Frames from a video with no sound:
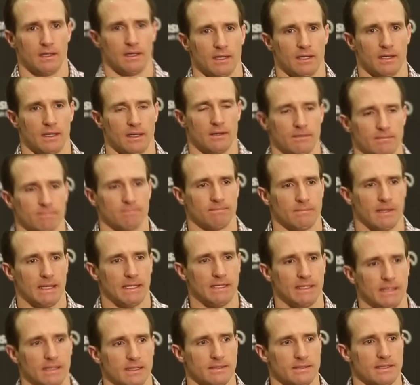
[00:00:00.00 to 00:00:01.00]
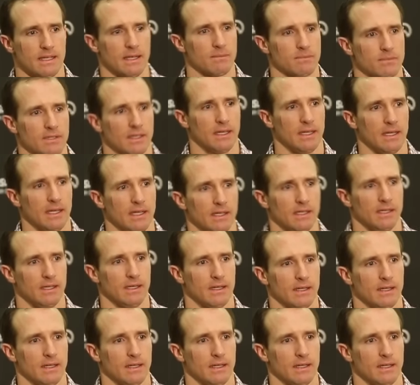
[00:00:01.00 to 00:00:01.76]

um, I didn't attempt today.